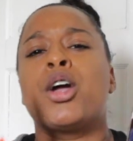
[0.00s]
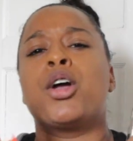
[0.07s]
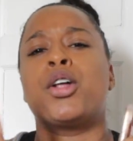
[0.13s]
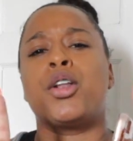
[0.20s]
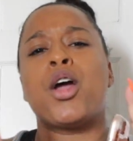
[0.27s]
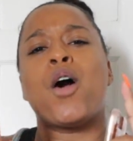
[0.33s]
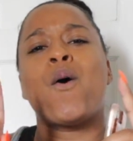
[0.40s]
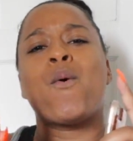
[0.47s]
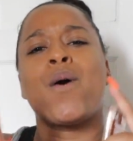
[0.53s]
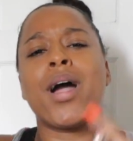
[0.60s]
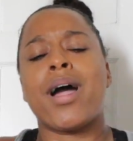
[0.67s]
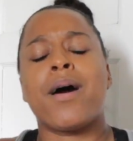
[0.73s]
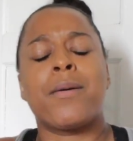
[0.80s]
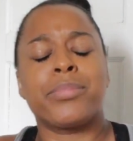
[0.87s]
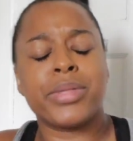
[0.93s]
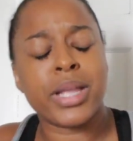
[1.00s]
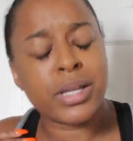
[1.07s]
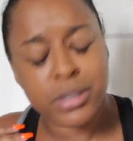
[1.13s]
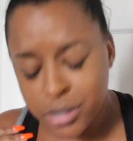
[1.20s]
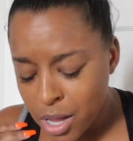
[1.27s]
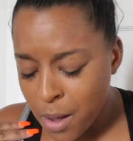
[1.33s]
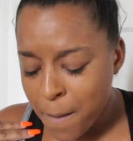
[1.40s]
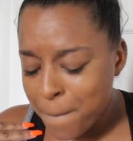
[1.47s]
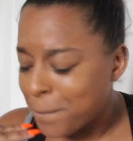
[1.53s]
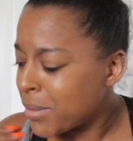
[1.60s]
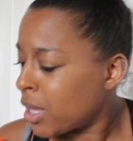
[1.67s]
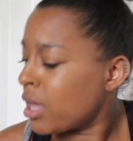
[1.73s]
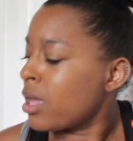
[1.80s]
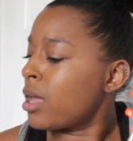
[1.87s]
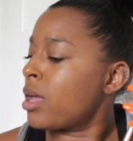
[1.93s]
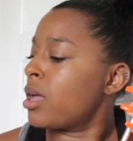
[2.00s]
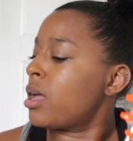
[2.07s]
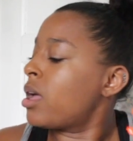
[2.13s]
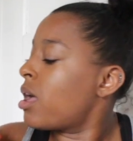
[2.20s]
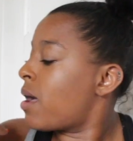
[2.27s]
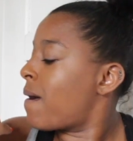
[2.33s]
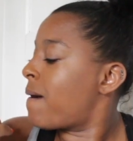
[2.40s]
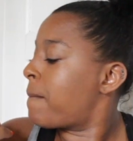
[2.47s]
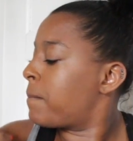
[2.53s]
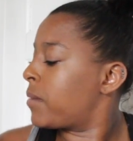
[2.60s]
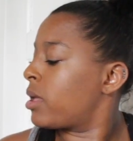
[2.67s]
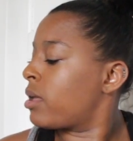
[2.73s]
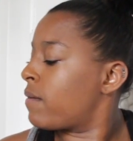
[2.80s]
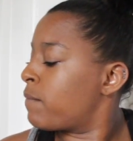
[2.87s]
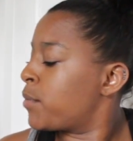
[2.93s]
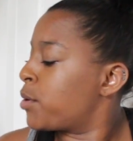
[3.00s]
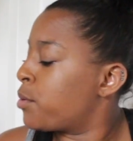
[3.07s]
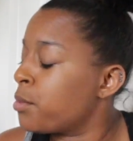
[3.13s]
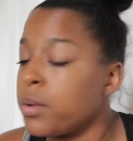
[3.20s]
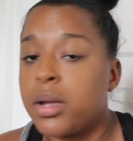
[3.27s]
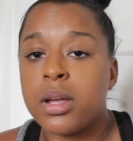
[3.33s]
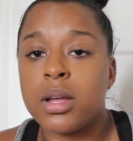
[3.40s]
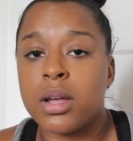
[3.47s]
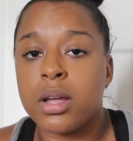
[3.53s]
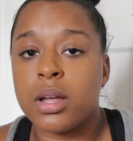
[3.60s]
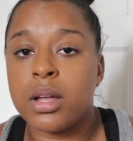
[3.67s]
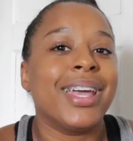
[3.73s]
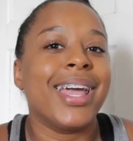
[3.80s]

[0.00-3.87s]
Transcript: No help, that's all me. All me for real.